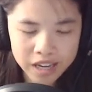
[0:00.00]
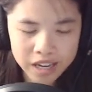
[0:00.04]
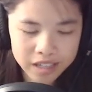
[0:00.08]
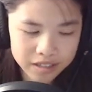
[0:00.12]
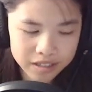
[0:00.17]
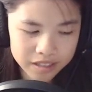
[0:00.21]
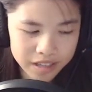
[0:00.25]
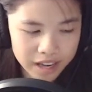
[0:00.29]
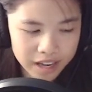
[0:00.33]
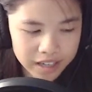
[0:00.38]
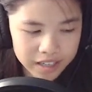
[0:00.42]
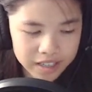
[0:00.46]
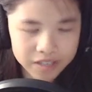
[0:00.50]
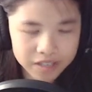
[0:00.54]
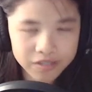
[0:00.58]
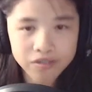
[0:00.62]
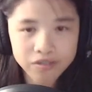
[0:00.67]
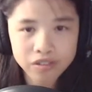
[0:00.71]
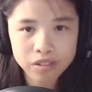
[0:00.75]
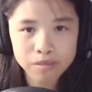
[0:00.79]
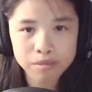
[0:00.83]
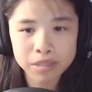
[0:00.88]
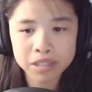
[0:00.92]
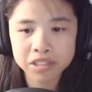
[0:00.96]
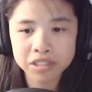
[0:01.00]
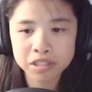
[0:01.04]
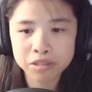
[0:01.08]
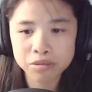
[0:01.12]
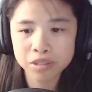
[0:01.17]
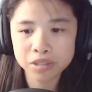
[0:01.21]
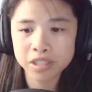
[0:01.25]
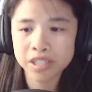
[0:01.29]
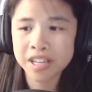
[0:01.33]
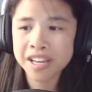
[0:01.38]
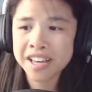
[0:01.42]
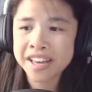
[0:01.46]
kind of familiar
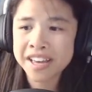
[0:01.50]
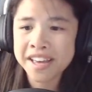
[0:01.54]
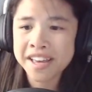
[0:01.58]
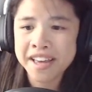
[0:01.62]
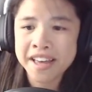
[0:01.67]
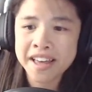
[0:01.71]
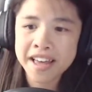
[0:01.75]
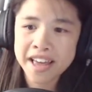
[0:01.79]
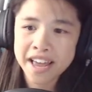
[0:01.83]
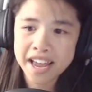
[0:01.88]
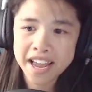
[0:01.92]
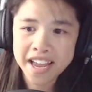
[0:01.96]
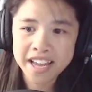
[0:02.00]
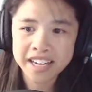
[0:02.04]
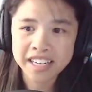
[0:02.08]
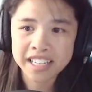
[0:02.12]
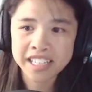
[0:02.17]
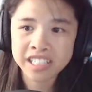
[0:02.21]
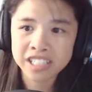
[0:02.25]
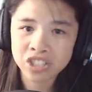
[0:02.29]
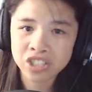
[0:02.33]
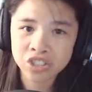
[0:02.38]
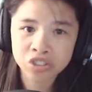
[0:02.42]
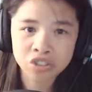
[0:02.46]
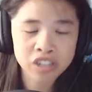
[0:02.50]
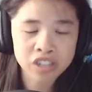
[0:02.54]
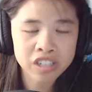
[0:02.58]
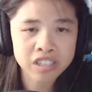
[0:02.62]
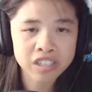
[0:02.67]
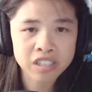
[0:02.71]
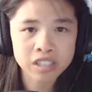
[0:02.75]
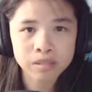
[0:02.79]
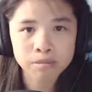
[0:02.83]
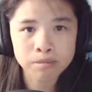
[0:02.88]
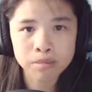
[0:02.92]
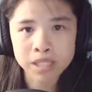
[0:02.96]
with. And it is
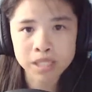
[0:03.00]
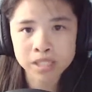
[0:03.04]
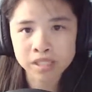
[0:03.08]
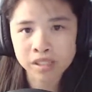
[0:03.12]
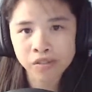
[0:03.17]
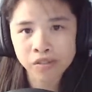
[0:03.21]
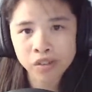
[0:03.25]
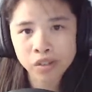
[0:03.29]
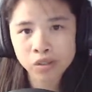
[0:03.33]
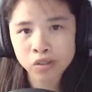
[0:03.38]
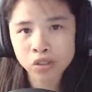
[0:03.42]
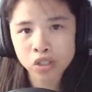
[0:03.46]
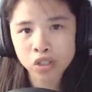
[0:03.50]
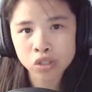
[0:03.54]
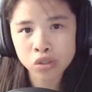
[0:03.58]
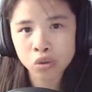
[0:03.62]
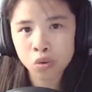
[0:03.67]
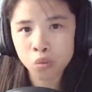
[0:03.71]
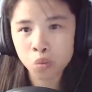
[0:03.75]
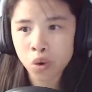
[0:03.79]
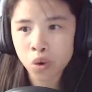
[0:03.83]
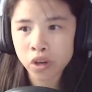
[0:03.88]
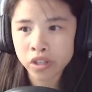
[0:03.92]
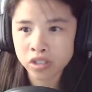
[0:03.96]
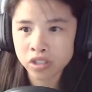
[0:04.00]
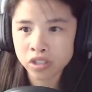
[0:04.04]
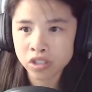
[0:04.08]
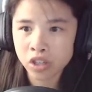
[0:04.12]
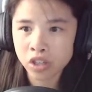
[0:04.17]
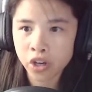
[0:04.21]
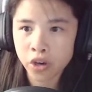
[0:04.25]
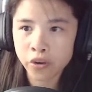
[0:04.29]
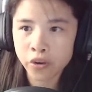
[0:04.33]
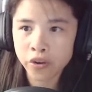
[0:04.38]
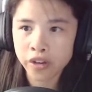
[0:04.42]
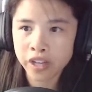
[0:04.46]
crazy because if you just want to
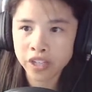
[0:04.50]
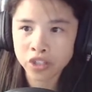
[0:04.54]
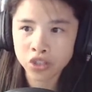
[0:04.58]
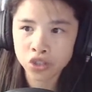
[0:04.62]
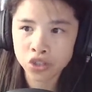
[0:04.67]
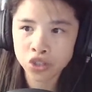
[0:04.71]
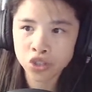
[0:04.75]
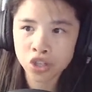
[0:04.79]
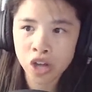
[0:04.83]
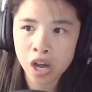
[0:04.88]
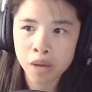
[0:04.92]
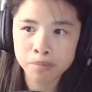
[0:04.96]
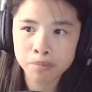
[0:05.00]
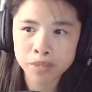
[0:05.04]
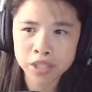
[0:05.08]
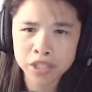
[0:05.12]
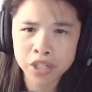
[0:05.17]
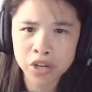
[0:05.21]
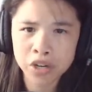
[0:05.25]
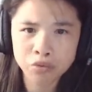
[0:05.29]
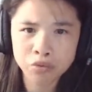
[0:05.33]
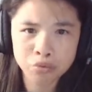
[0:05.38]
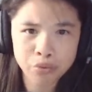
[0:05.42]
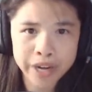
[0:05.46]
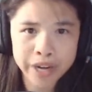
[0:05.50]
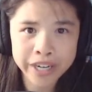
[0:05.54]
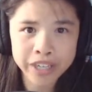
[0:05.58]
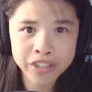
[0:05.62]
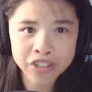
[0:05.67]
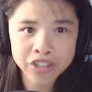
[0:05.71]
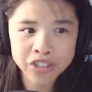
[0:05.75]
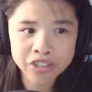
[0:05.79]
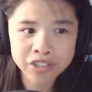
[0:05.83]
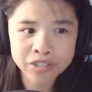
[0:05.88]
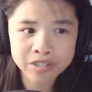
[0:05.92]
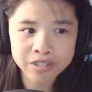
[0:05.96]
go and shop,
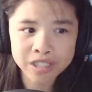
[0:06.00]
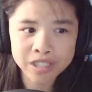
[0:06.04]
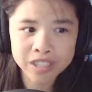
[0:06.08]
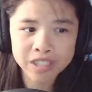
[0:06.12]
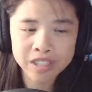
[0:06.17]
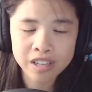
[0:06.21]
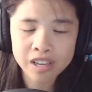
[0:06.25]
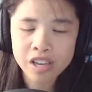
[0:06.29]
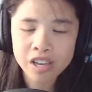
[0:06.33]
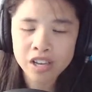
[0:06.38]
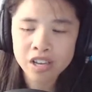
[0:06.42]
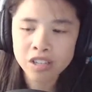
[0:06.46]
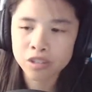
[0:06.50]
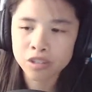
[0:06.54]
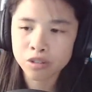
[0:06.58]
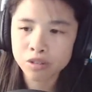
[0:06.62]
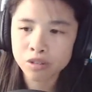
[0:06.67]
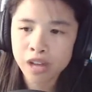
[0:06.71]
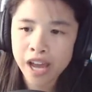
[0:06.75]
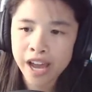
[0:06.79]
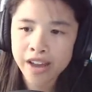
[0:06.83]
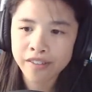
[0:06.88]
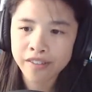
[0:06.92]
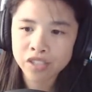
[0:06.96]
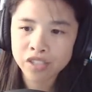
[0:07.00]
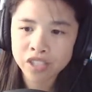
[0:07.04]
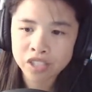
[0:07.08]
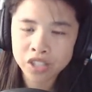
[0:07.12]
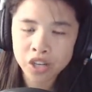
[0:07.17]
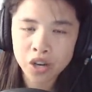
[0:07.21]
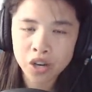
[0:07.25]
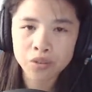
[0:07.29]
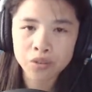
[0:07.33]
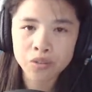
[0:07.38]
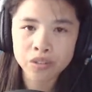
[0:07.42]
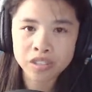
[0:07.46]
regularly, you'd have to
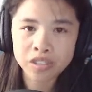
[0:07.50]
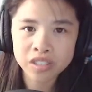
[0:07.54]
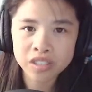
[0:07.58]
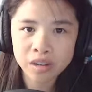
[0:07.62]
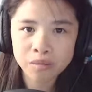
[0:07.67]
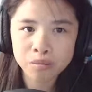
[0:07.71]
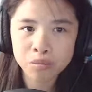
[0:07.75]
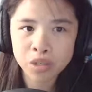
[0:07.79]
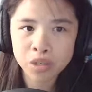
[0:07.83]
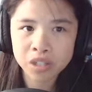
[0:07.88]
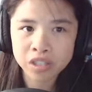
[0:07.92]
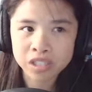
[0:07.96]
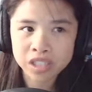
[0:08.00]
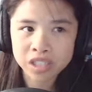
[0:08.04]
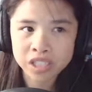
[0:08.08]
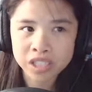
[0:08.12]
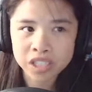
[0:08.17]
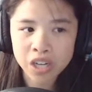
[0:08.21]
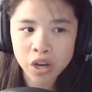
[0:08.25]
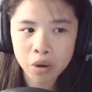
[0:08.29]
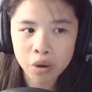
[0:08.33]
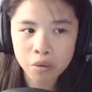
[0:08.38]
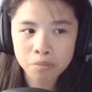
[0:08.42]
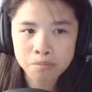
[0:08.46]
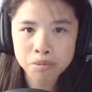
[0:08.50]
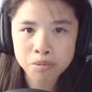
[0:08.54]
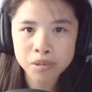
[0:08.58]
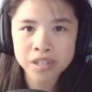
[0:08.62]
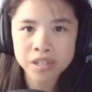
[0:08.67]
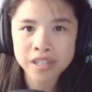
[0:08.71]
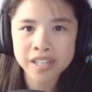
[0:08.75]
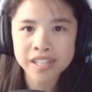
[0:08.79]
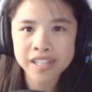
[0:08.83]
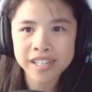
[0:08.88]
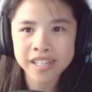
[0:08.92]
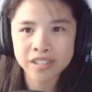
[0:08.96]
go somewhere,
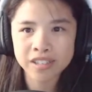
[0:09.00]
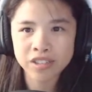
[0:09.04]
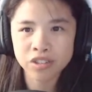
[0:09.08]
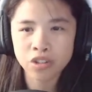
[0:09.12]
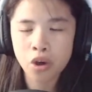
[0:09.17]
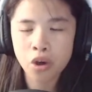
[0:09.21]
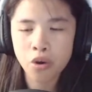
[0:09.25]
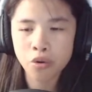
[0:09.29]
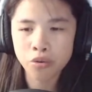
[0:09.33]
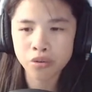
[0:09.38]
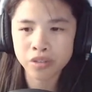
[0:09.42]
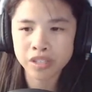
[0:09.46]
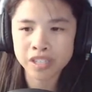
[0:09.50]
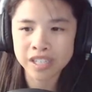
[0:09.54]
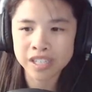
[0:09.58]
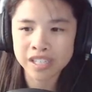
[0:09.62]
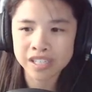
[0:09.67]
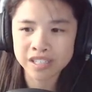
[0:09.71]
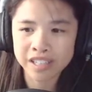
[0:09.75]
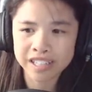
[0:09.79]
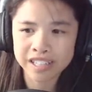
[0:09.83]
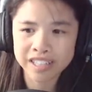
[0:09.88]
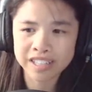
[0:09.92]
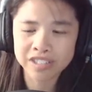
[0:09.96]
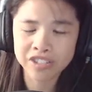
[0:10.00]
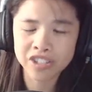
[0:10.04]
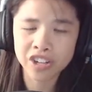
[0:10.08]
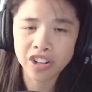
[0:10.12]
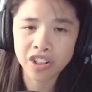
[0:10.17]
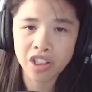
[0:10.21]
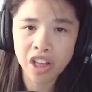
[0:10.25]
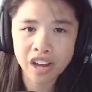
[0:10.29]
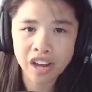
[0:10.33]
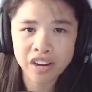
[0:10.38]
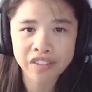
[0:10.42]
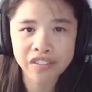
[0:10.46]
pretty low key. Like there's a
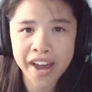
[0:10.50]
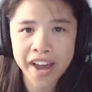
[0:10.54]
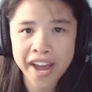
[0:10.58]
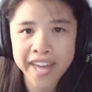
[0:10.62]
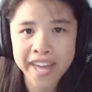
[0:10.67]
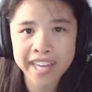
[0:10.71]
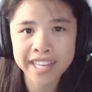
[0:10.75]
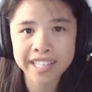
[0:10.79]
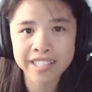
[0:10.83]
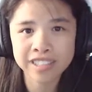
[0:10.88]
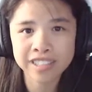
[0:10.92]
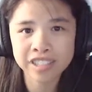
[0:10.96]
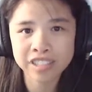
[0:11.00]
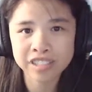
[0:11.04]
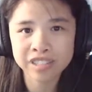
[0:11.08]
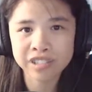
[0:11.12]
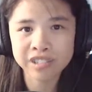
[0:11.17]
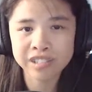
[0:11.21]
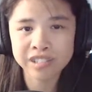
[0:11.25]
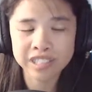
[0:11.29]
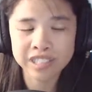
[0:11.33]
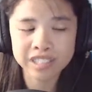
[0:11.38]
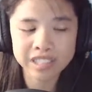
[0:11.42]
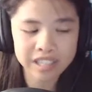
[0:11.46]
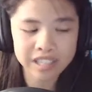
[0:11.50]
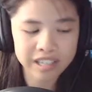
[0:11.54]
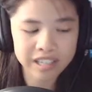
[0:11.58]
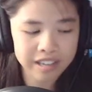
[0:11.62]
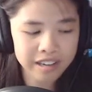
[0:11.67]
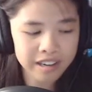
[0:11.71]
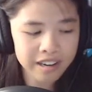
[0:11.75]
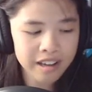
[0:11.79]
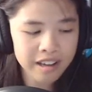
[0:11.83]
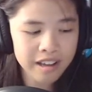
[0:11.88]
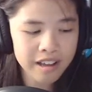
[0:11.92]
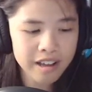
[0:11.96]
lot of high end stores
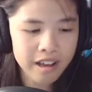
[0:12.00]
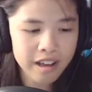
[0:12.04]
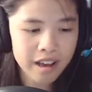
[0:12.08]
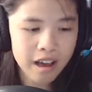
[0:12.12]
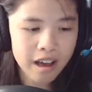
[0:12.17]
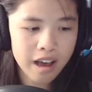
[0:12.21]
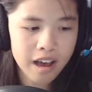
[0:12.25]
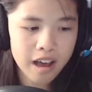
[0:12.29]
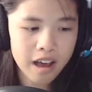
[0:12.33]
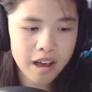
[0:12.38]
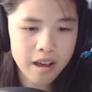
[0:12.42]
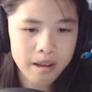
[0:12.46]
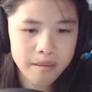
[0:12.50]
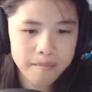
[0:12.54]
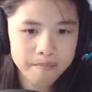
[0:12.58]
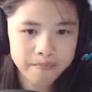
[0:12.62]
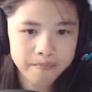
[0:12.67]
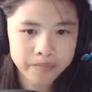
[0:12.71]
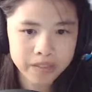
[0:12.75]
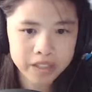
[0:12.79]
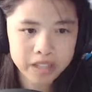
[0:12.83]
there. Um,